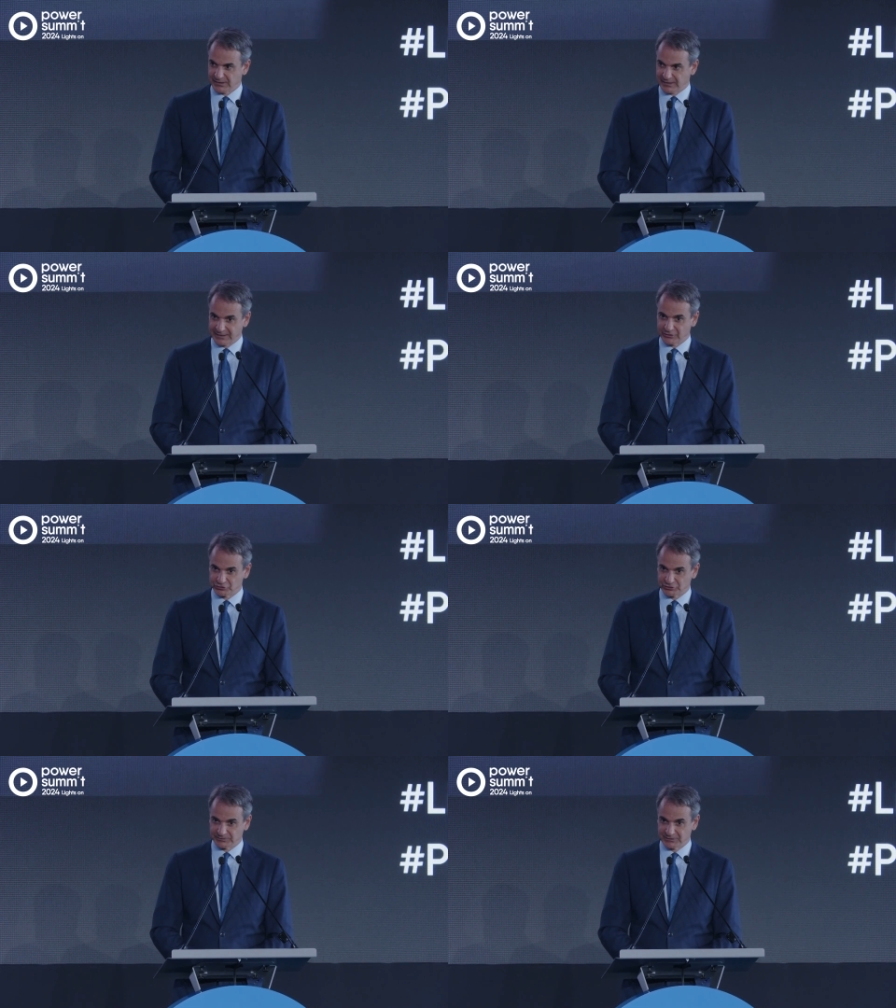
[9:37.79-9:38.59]

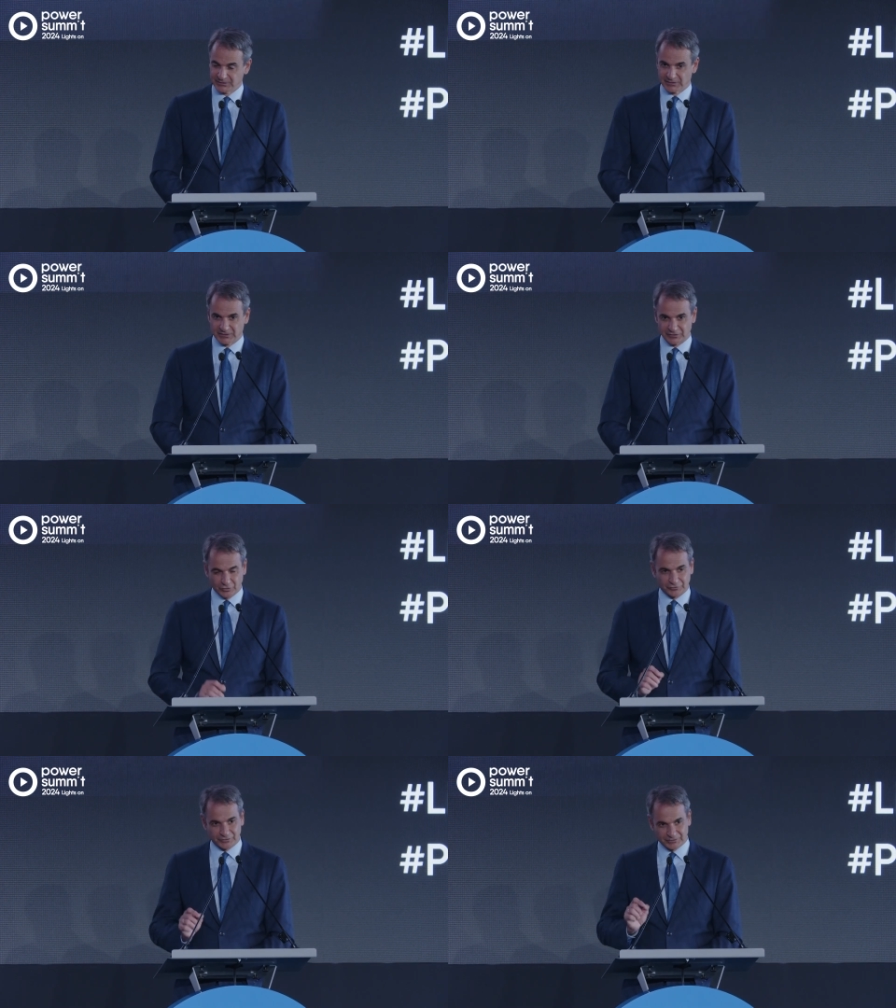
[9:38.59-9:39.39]
energy. It's
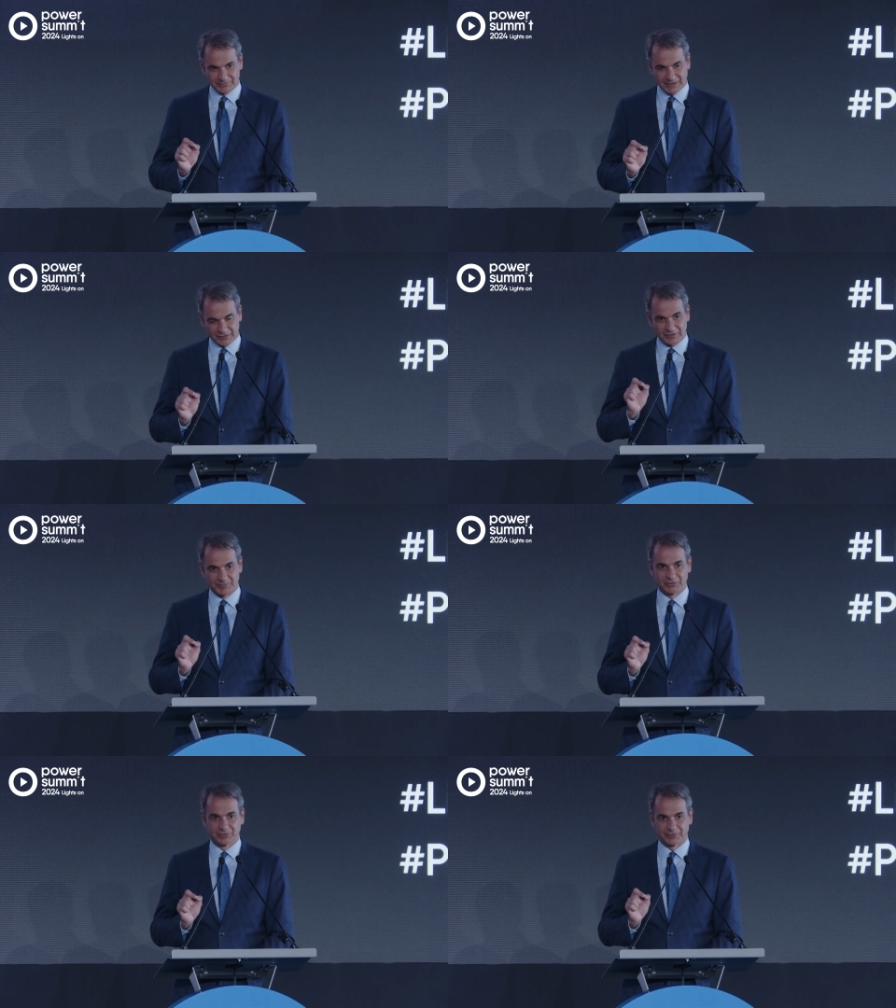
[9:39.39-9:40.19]
also
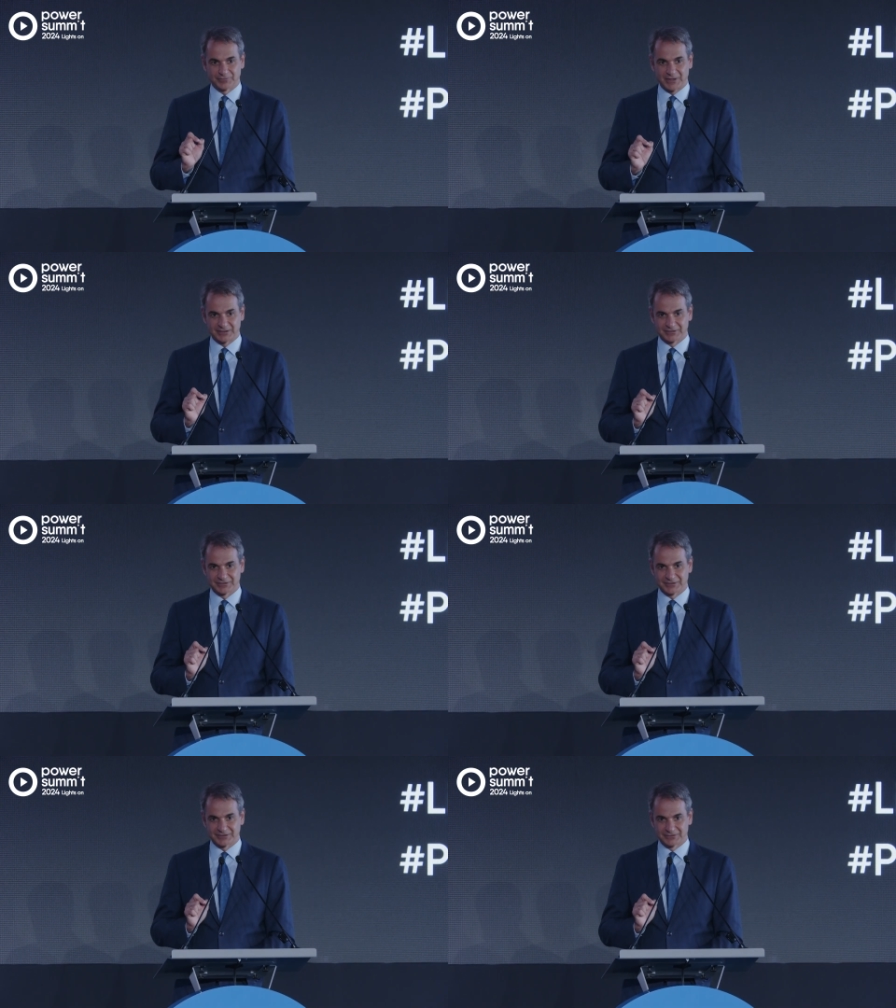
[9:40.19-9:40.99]
testament to the fact
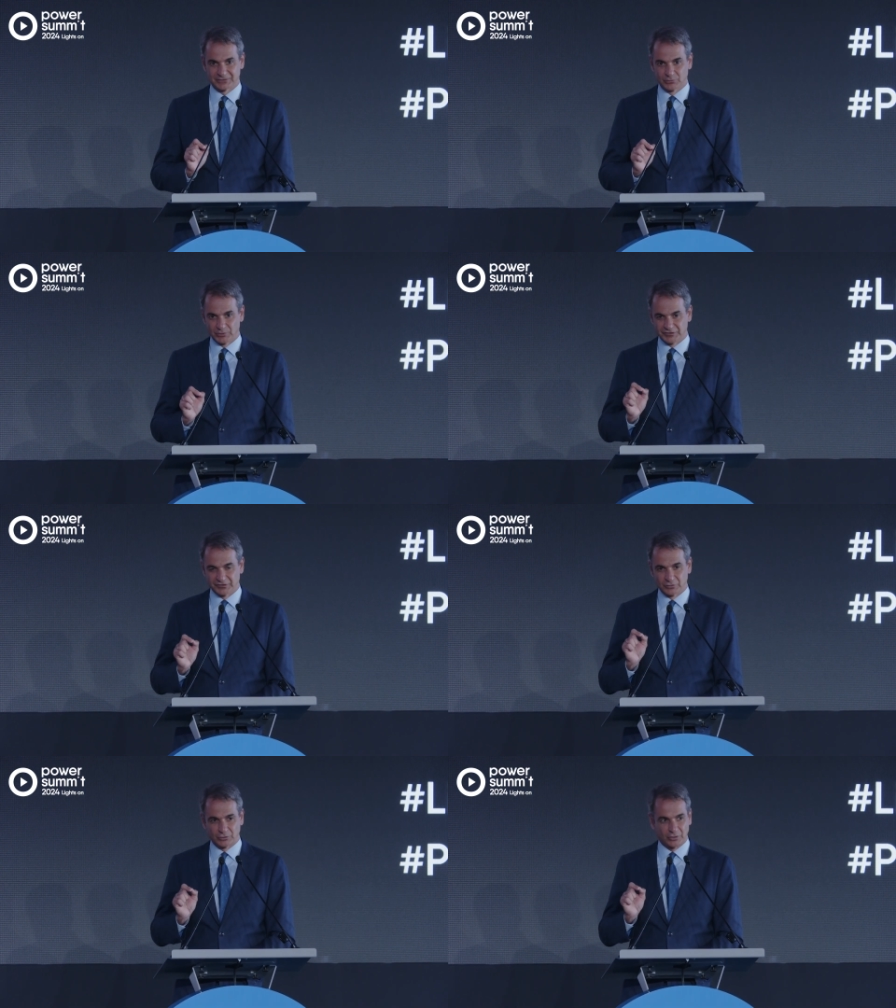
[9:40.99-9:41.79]
that Greece is
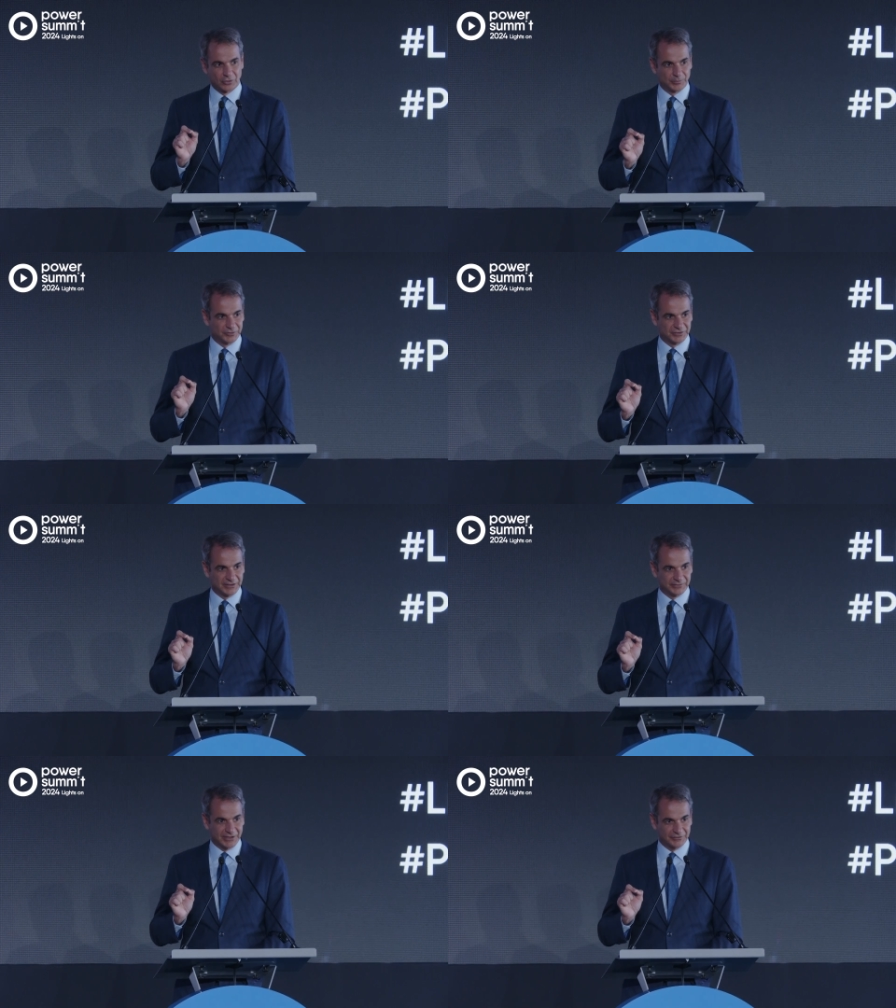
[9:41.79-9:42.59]
no longer
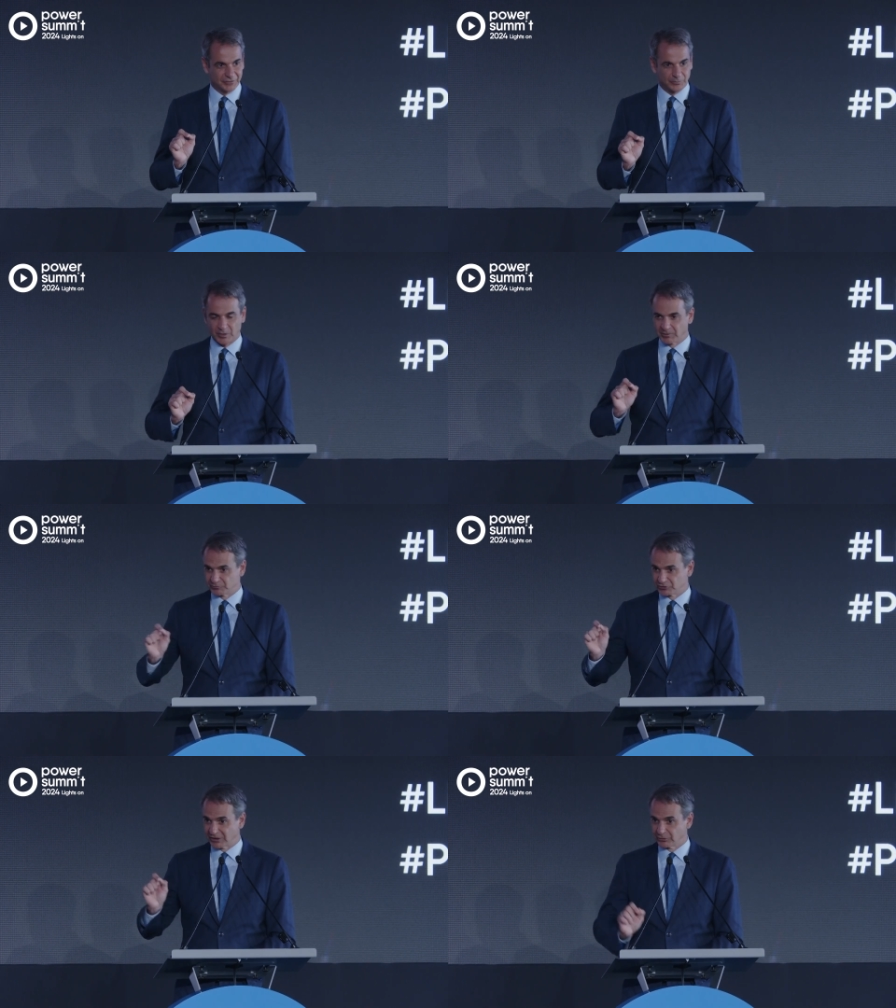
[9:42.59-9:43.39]
perceived as a problem
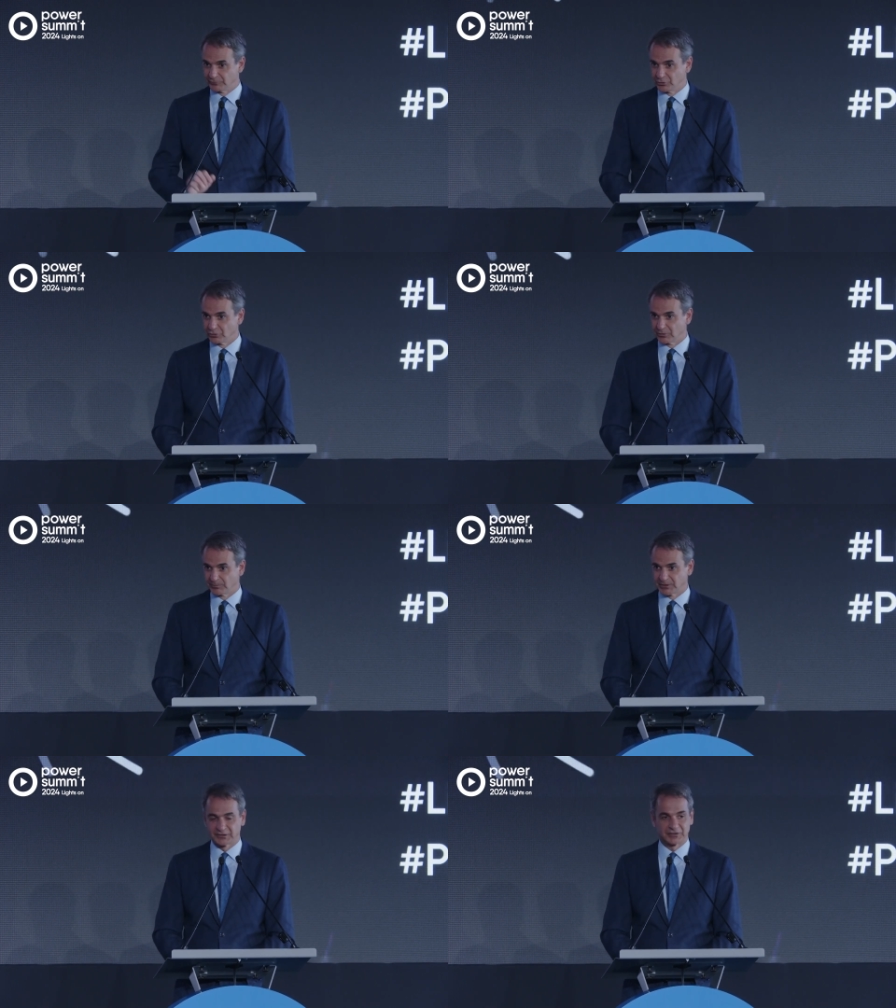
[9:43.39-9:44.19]
child of Europe,
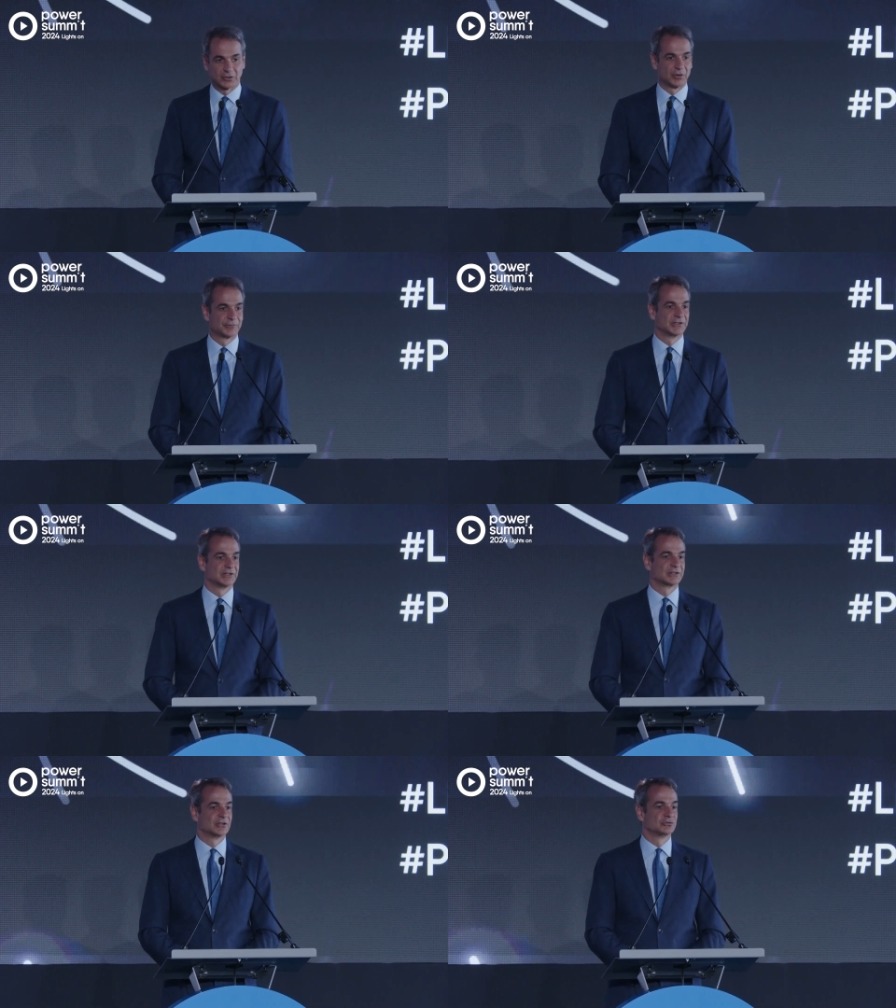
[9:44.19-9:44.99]
but as a
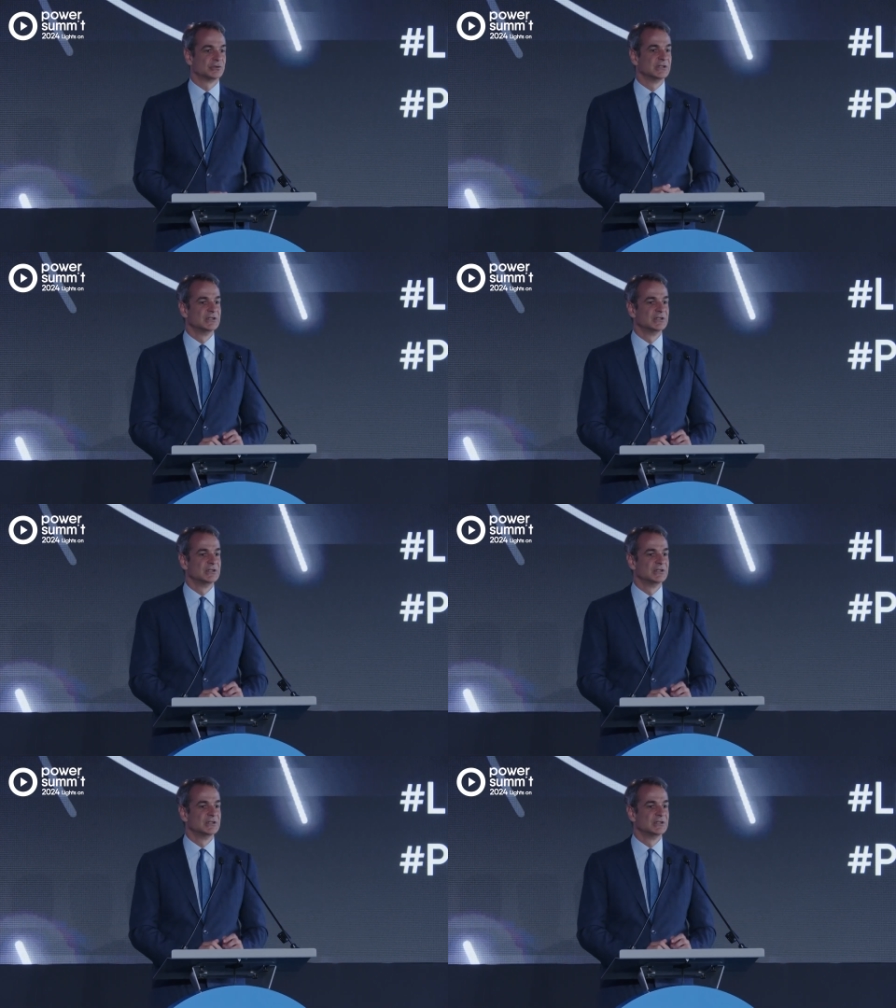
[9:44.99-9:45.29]
confident country